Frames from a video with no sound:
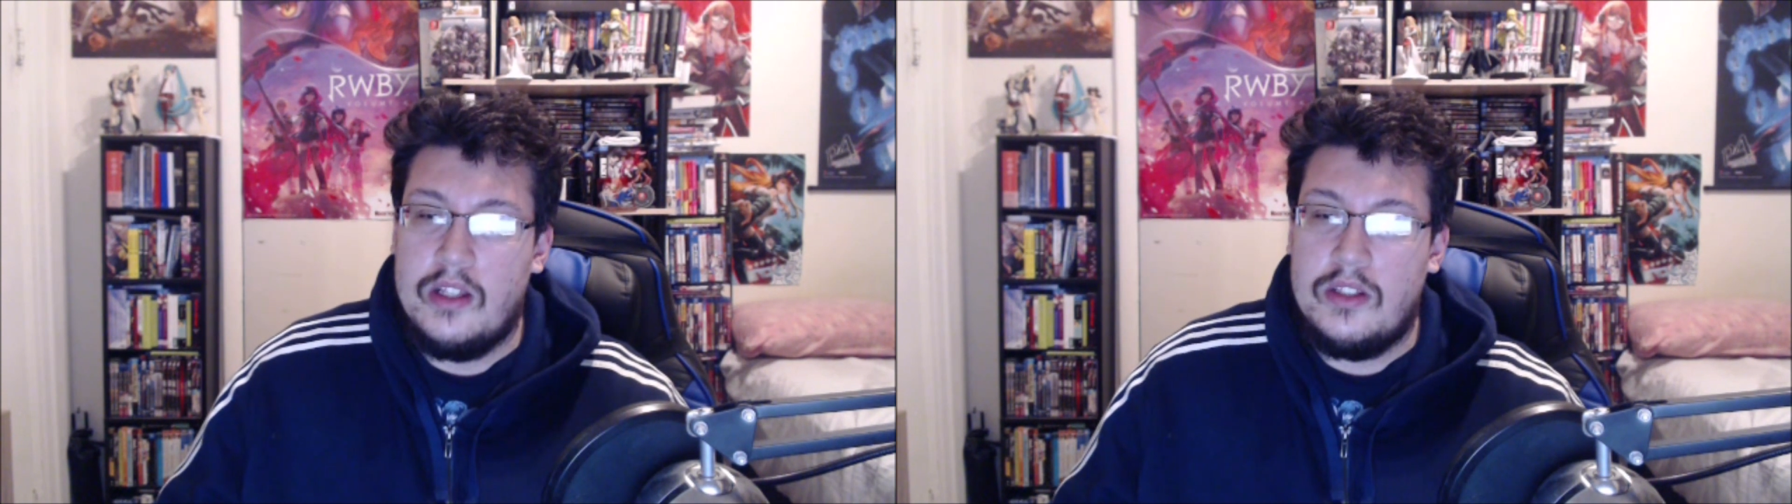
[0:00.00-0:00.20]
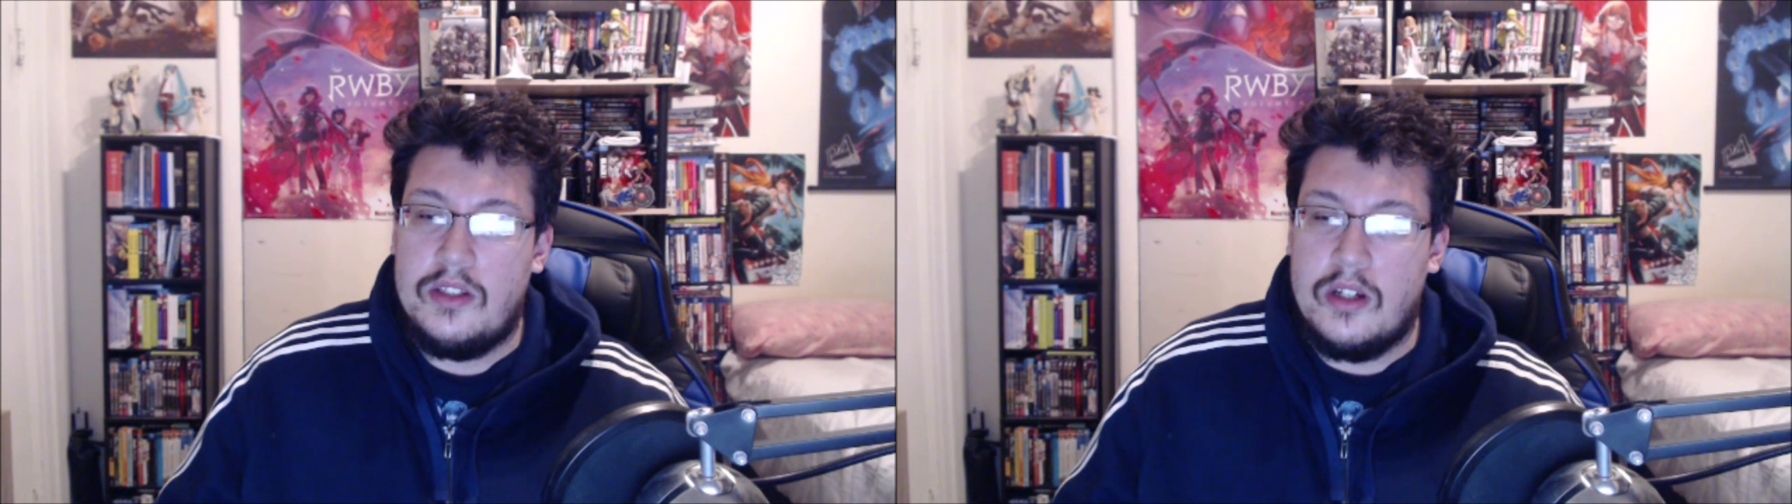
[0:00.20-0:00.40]

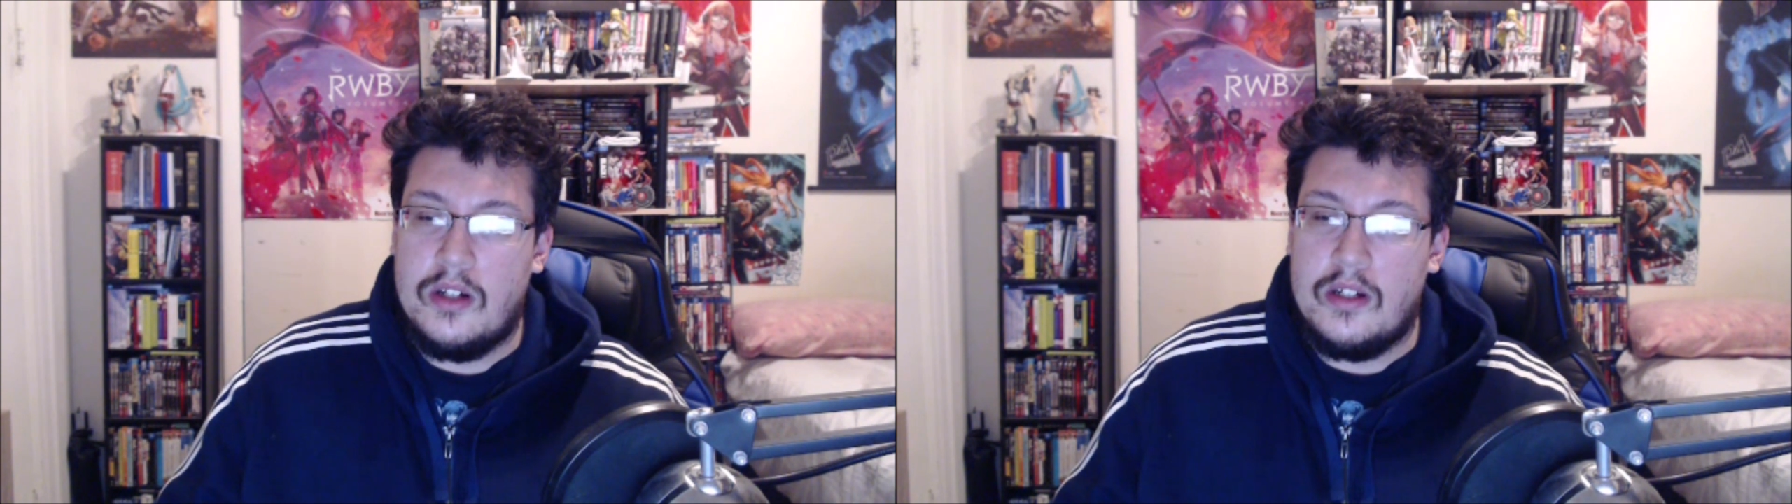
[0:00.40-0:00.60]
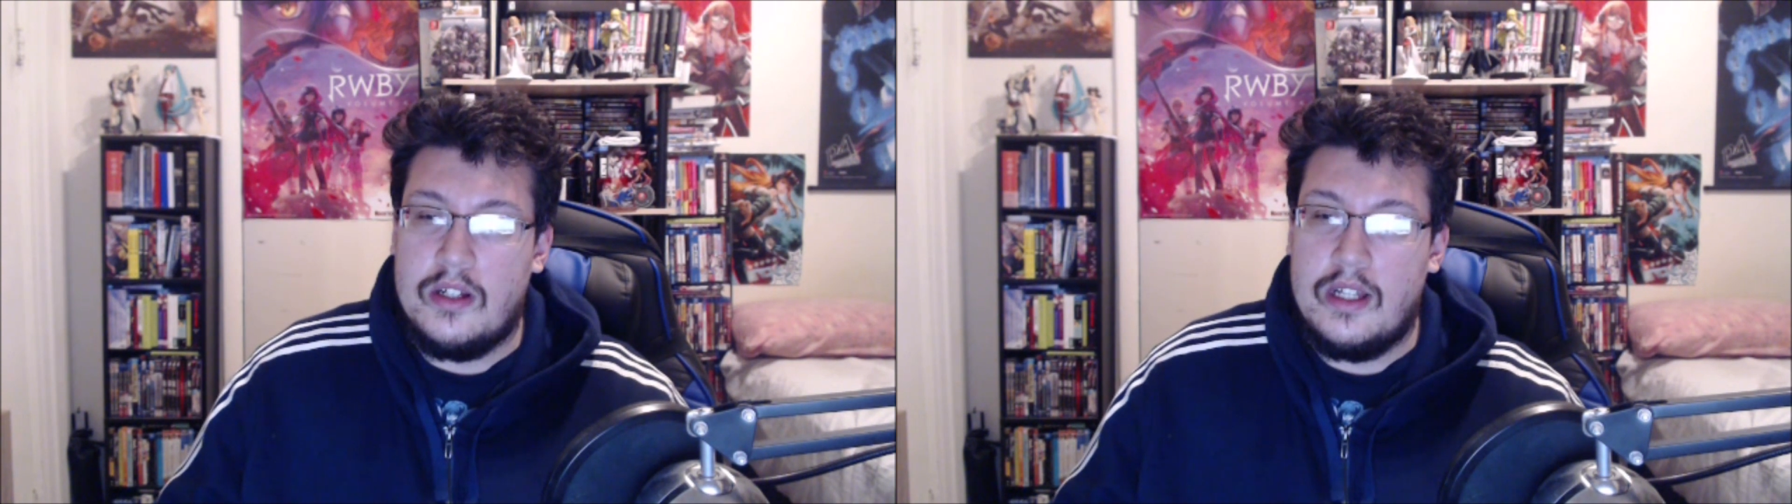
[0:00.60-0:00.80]

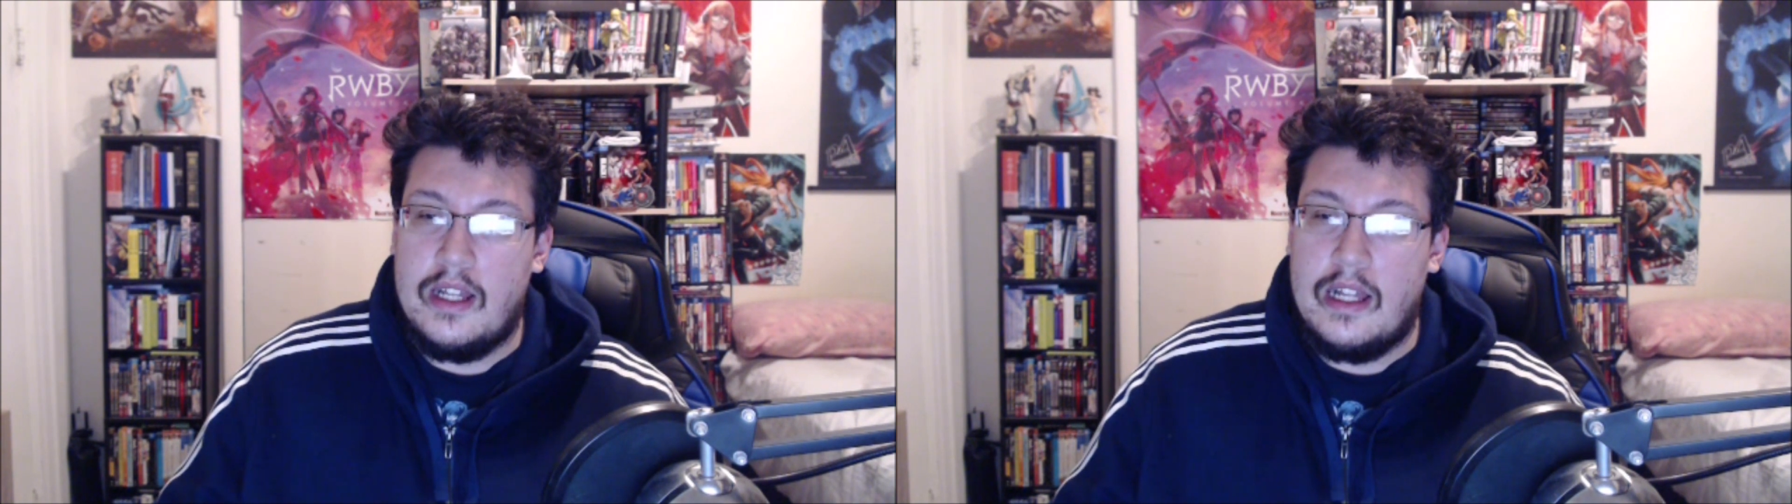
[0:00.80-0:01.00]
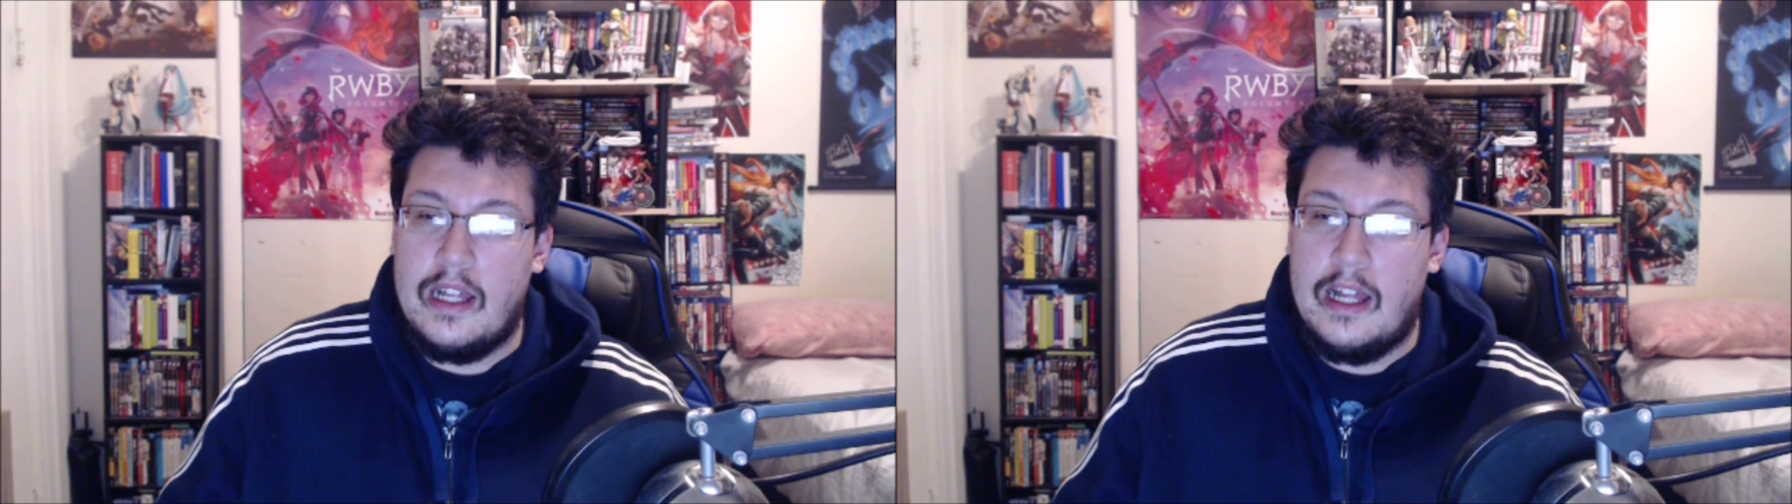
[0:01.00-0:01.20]
So
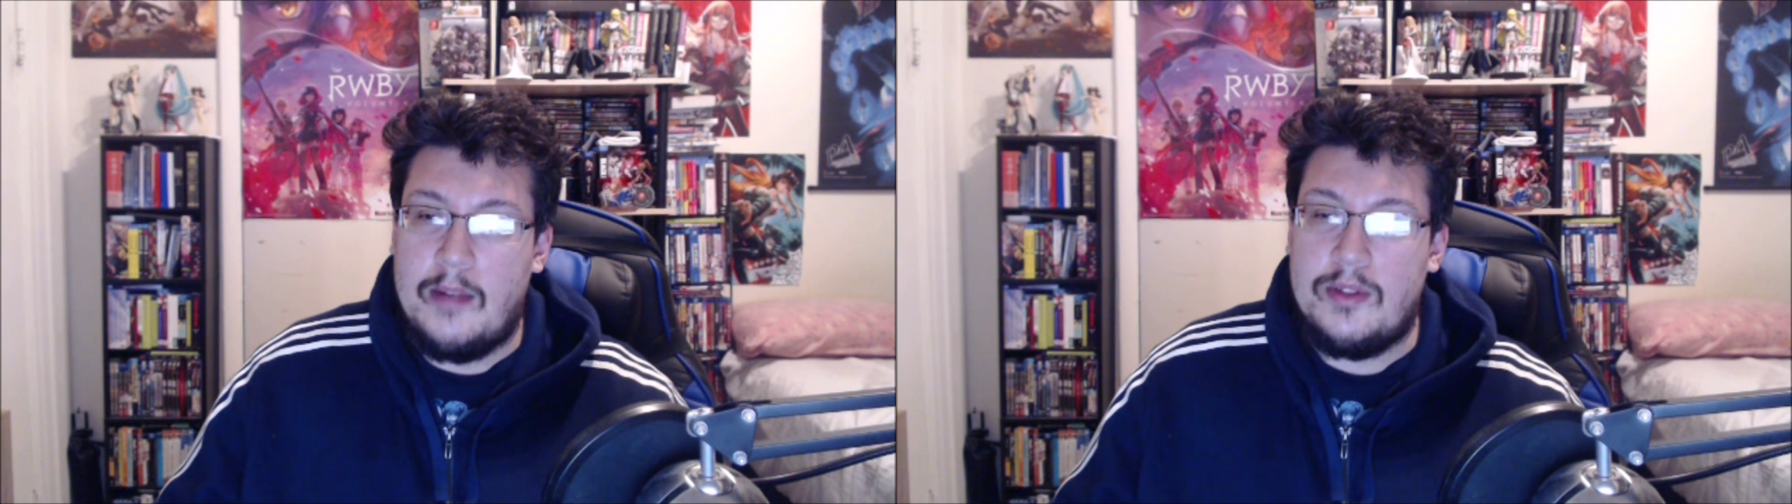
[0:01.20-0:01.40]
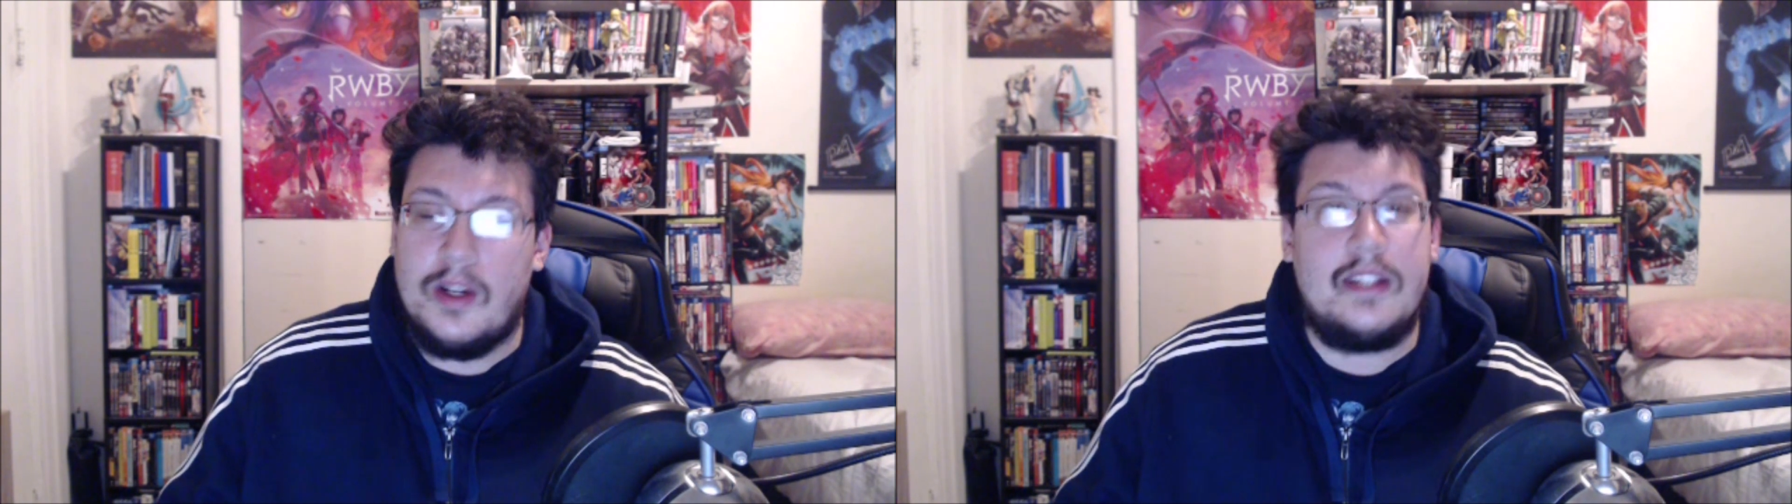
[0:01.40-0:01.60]
I'm
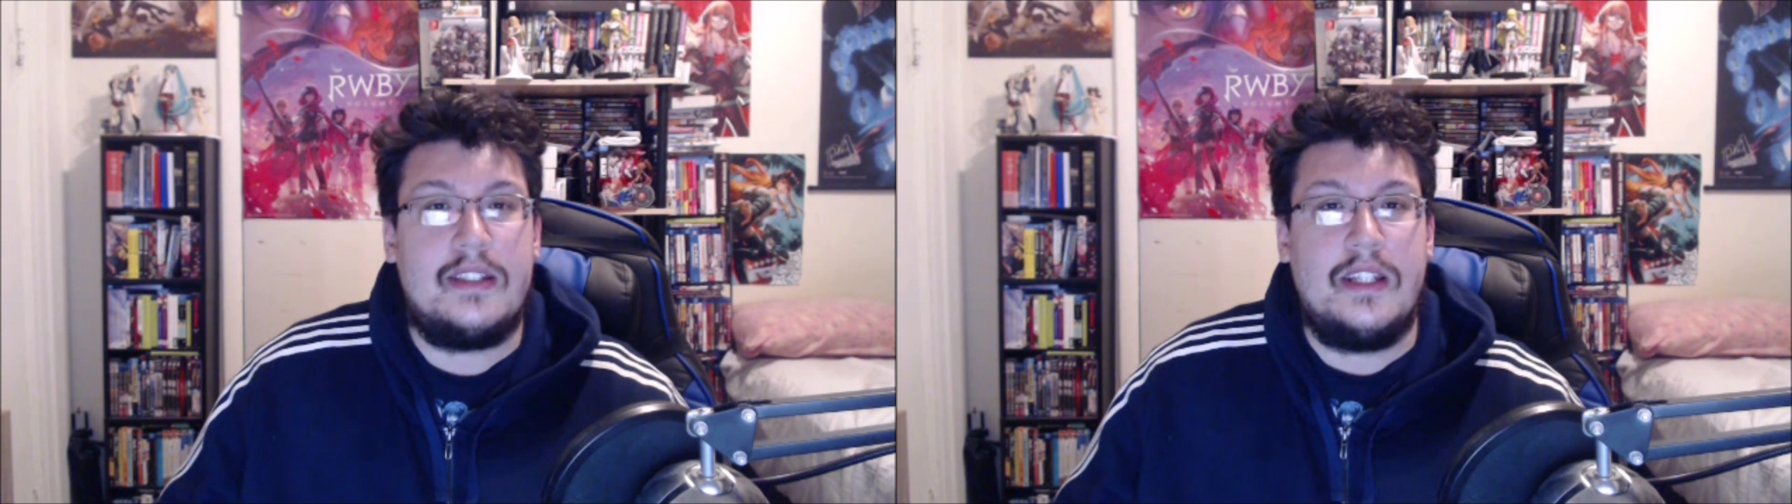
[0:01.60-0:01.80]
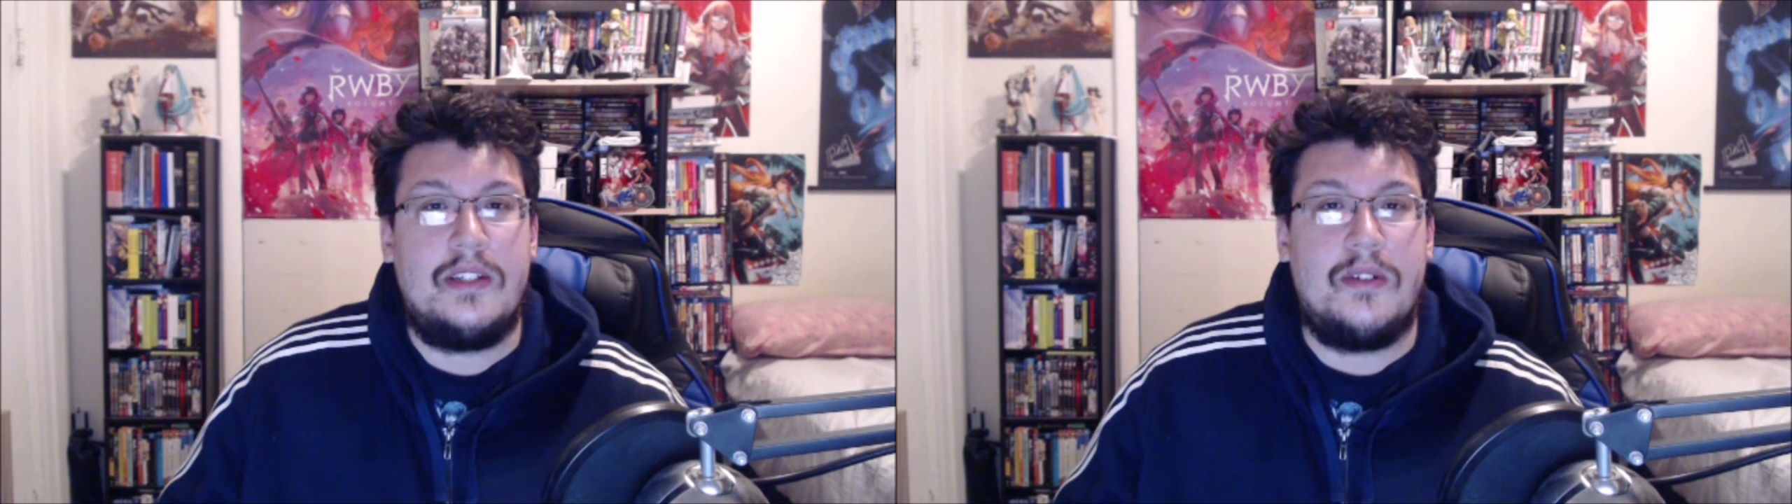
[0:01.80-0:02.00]
trying to
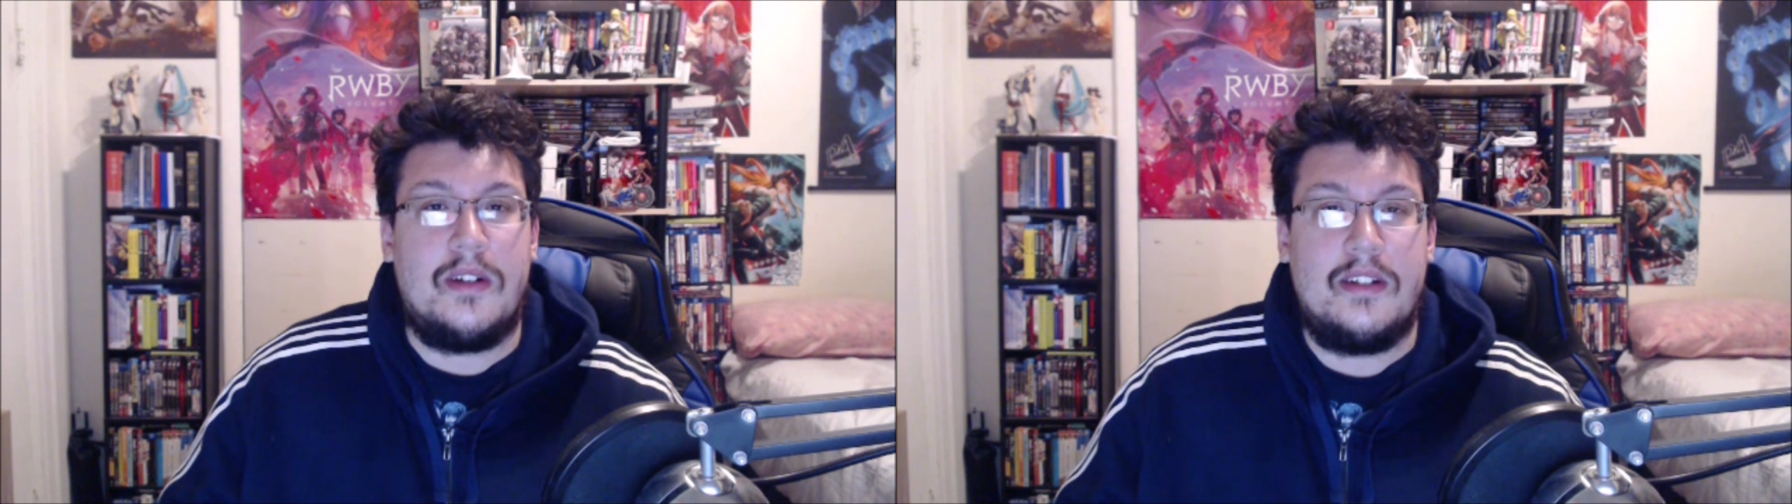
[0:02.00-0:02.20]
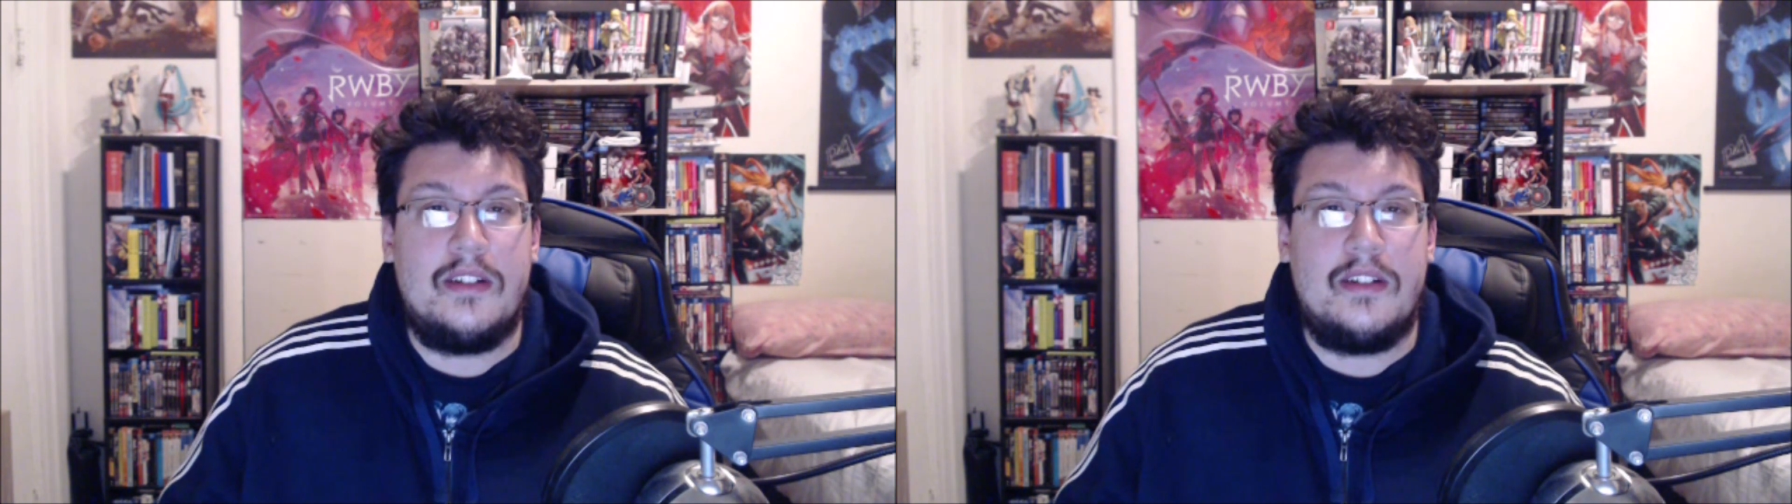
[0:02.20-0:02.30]
stay strong.